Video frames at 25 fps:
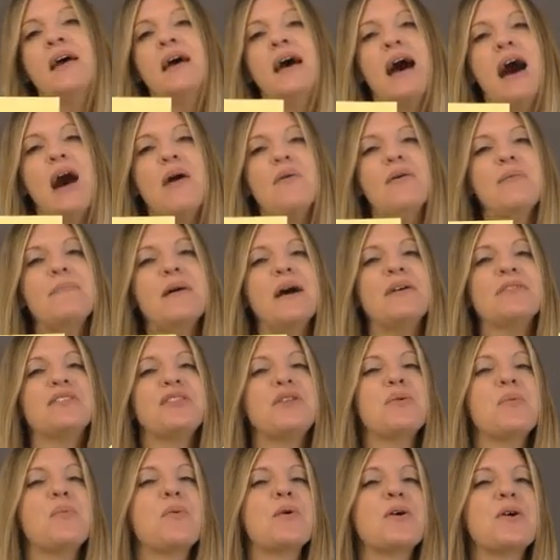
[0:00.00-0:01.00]
How about
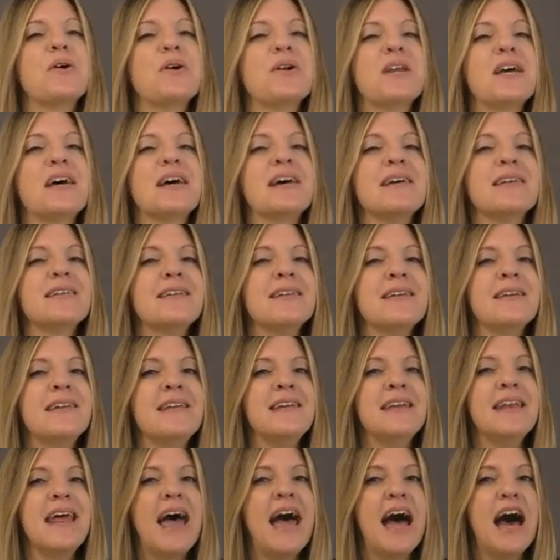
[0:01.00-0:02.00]
the word
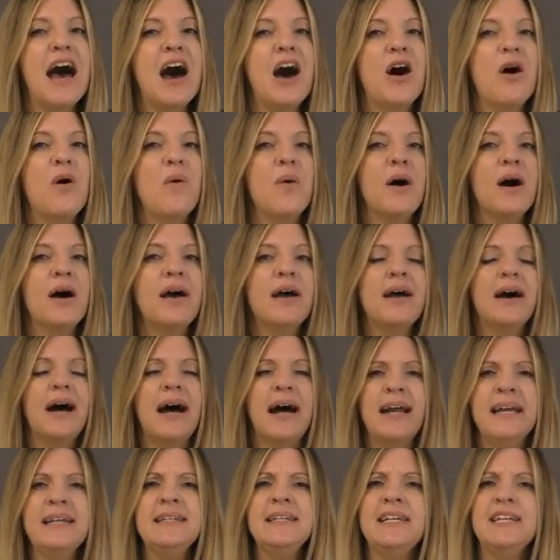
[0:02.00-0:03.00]
now?
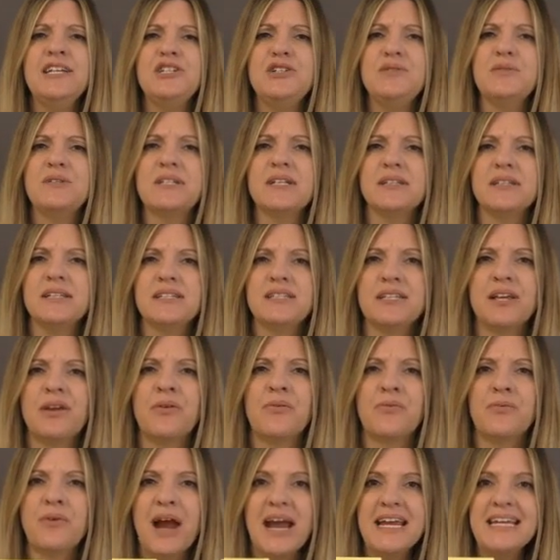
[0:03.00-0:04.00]
I need you to
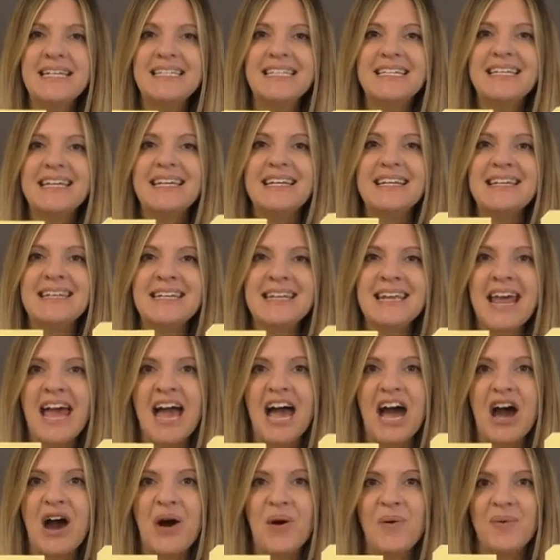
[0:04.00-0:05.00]
listen right
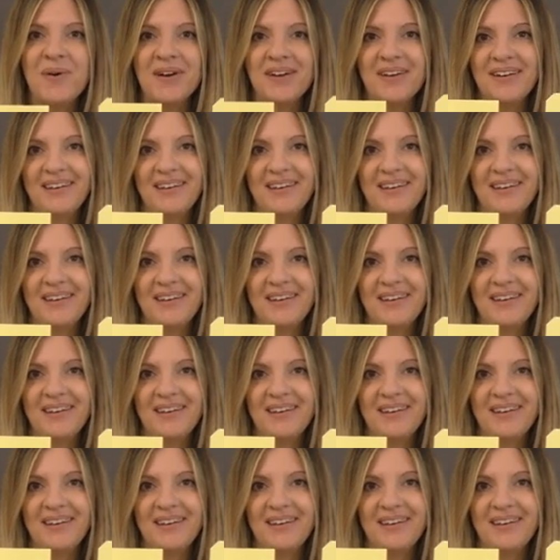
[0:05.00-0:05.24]
now.